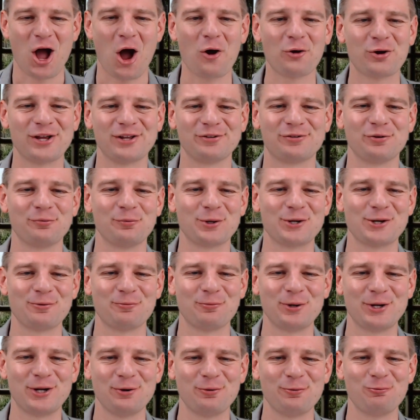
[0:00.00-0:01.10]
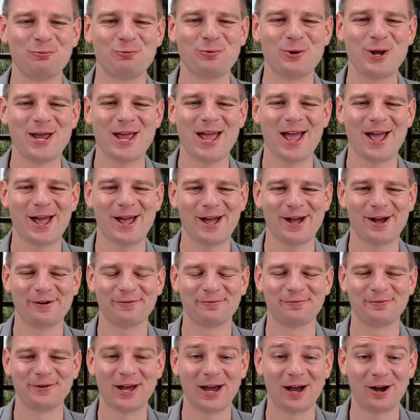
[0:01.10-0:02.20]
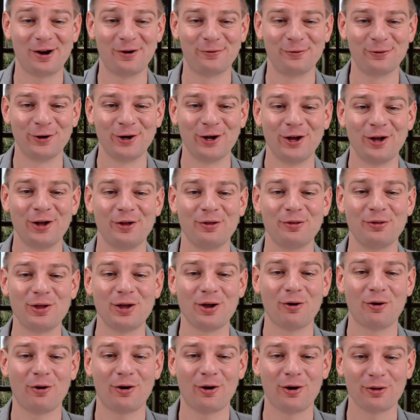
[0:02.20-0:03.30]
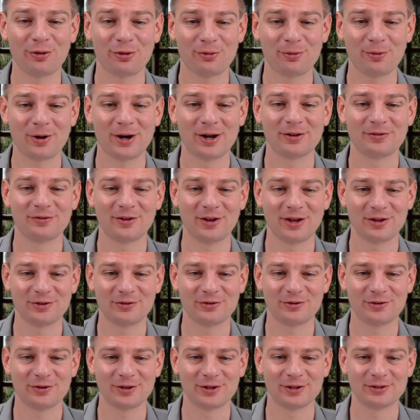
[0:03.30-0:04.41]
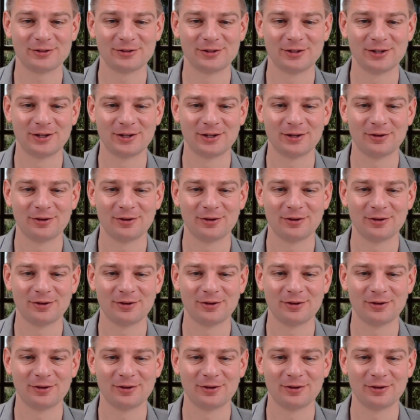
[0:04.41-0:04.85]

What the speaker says: Okay, so what did we do? We have now the authorization